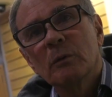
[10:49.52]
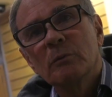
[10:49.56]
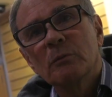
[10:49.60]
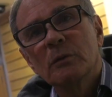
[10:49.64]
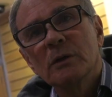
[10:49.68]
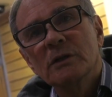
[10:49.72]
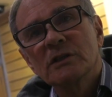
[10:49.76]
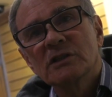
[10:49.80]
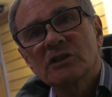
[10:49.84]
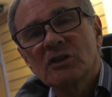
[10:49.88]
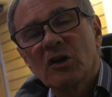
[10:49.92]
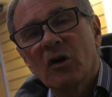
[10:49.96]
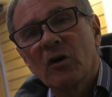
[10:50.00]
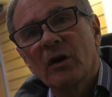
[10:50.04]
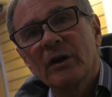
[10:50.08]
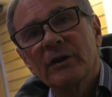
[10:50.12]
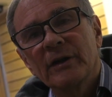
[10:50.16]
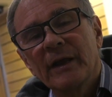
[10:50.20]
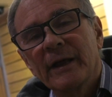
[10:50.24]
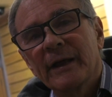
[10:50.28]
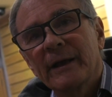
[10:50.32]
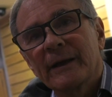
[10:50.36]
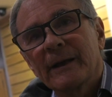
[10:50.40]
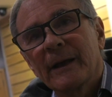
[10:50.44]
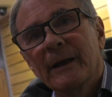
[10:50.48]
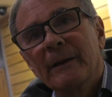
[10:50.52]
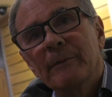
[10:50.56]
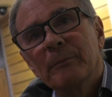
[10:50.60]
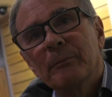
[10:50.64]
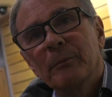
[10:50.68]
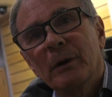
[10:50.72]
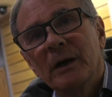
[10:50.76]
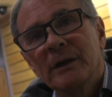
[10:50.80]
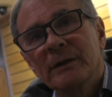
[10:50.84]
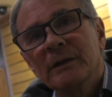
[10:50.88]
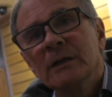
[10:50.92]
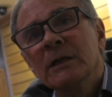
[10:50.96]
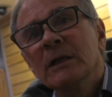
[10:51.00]
When we started our
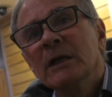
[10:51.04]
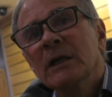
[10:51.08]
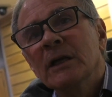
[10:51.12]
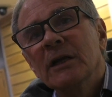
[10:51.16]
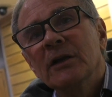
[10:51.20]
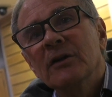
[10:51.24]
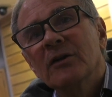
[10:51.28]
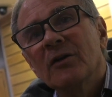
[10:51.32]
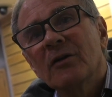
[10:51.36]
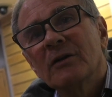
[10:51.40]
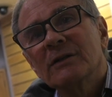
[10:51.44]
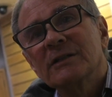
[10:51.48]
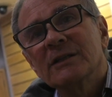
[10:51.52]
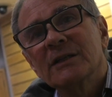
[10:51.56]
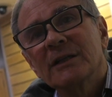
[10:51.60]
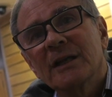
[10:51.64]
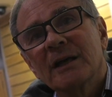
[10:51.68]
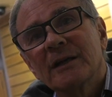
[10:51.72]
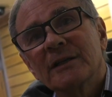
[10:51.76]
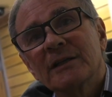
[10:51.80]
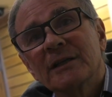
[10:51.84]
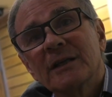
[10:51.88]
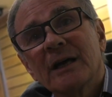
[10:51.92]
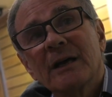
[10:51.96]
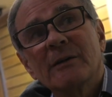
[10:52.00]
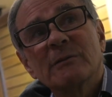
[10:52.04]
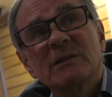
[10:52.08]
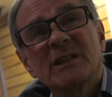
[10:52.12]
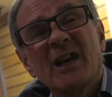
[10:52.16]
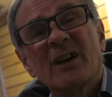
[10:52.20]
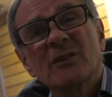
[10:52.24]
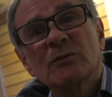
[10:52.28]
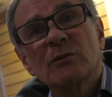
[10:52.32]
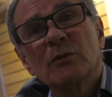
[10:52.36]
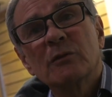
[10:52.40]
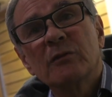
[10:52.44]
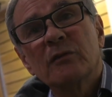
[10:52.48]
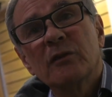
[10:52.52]
campaign in 1988, it was
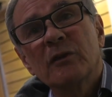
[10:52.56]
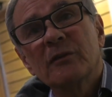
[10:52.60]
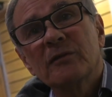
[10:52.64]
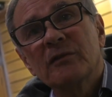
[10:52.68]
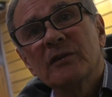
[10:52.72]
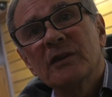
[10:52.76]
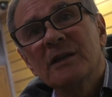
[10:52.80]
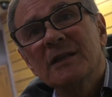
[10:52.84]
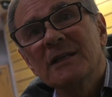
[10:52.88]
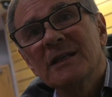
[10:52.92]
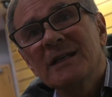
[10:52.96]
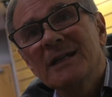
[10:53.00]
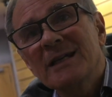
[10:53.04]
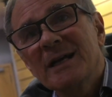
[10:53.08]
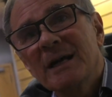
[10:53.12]
150 a